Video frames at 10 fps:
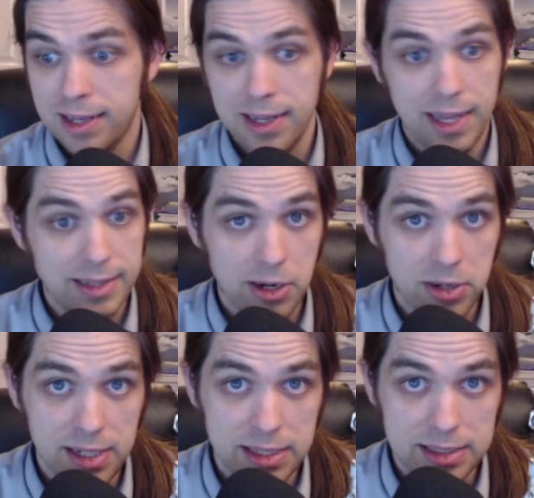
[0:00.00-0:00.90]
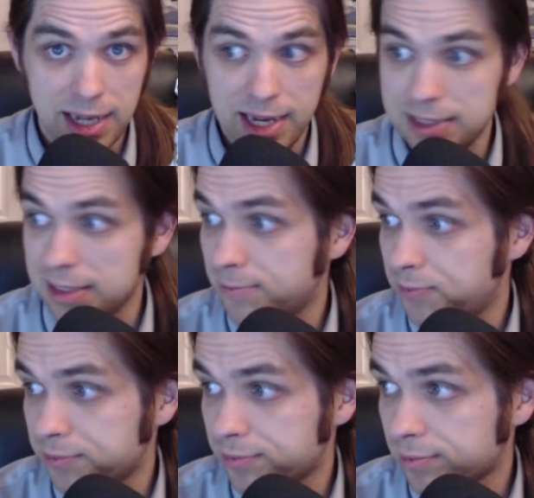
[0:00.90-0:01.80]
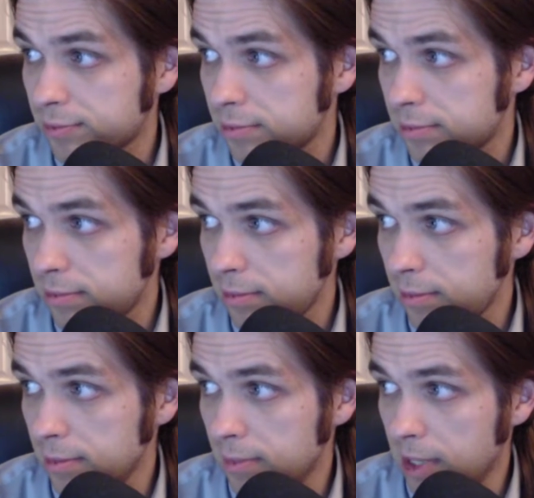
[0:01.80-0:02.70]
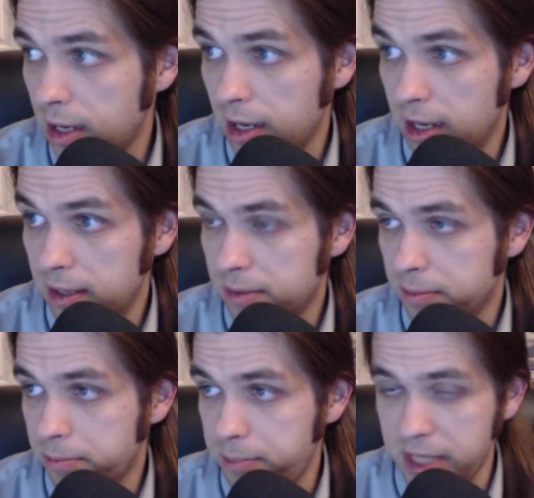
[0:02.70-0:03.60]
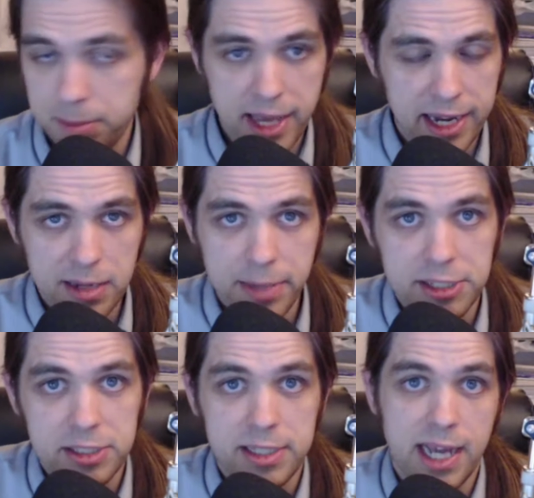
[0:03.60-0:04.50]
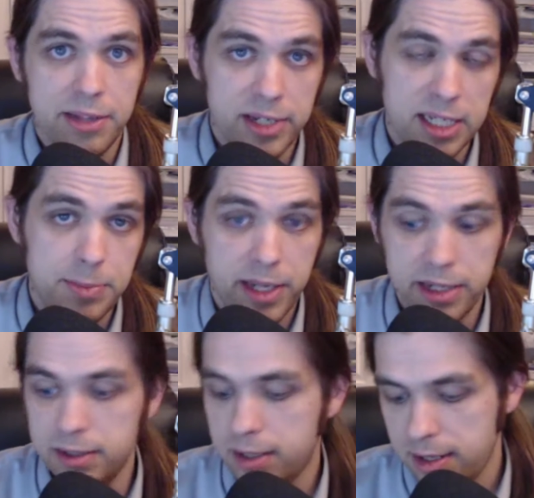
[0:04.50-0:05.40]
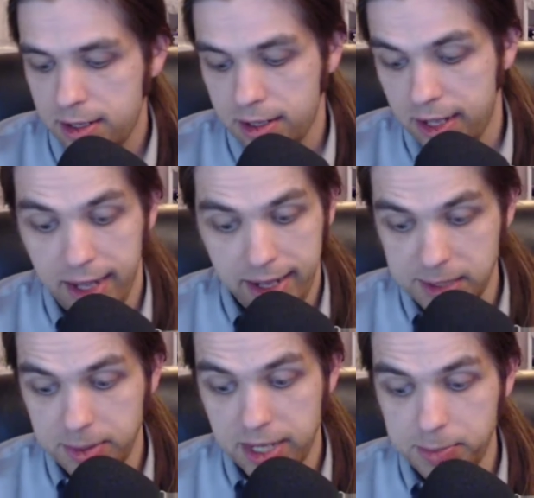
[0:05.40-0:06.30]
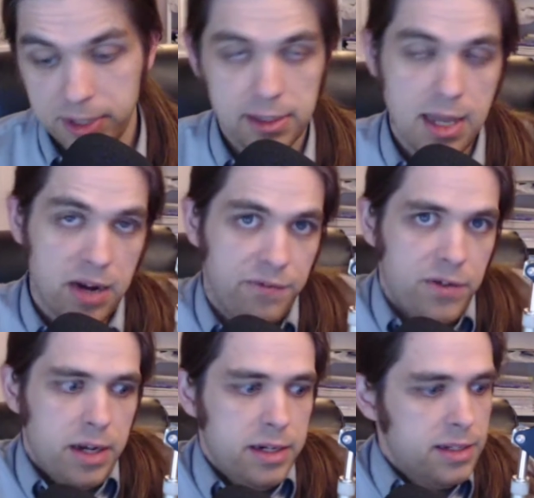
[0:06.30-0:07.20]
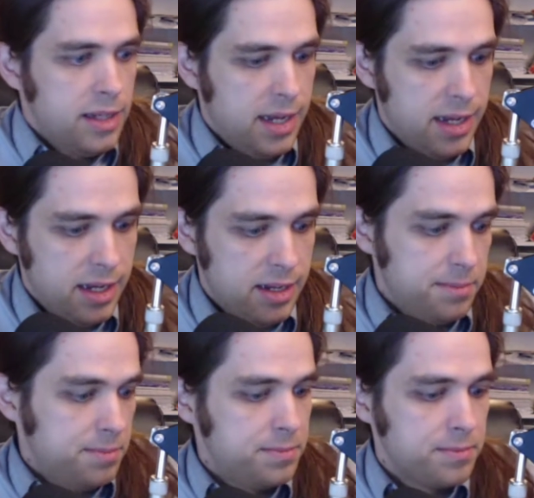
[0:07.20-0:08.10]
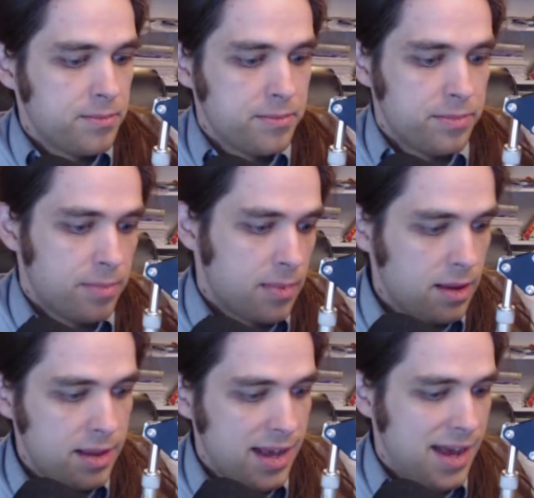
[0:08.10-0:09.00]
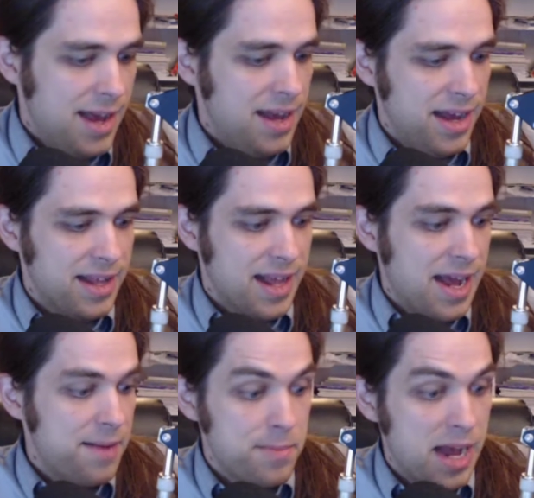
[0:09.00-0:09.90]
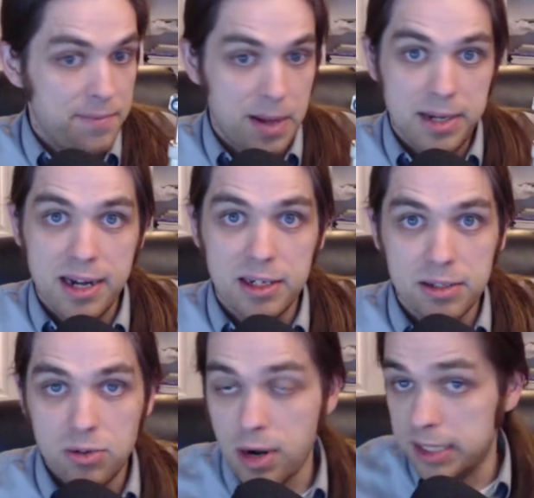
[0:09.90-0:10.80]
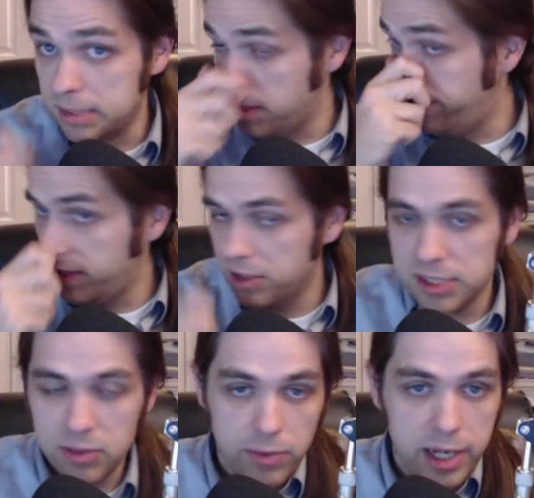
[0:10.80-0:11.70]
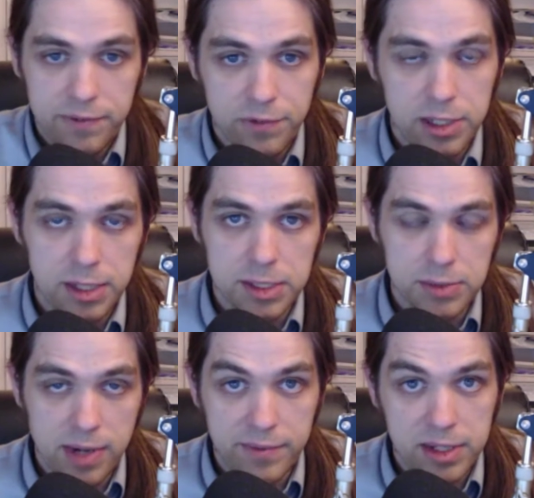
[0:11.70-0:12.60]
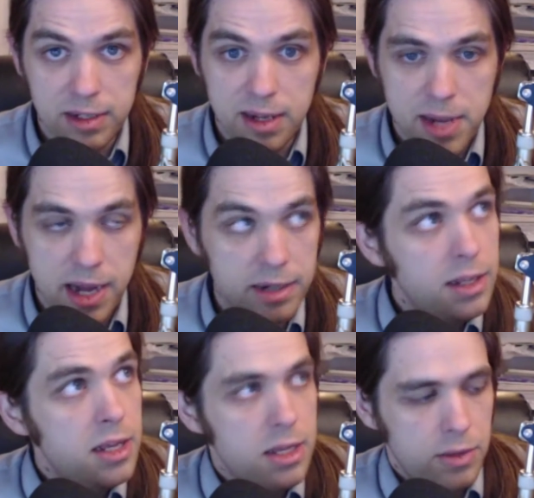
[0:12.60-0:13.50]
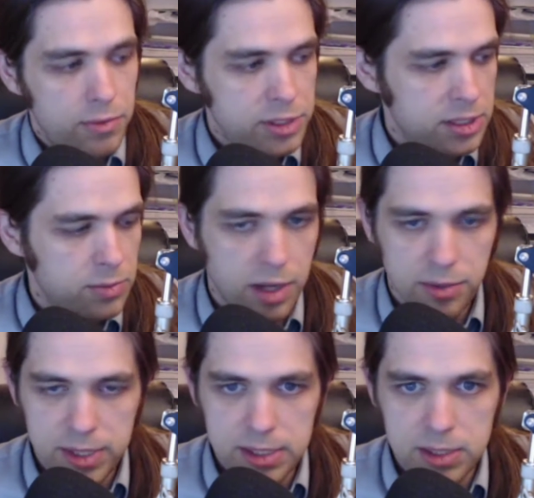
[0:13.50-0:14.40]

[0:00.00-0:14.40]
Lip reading: And there it is, guys. Being back in a Magic the Gathering has been a lot of fun. I'm kind of crossing my fingers and waiting for a Guilds of Ravnica to come out, which is one of the reasons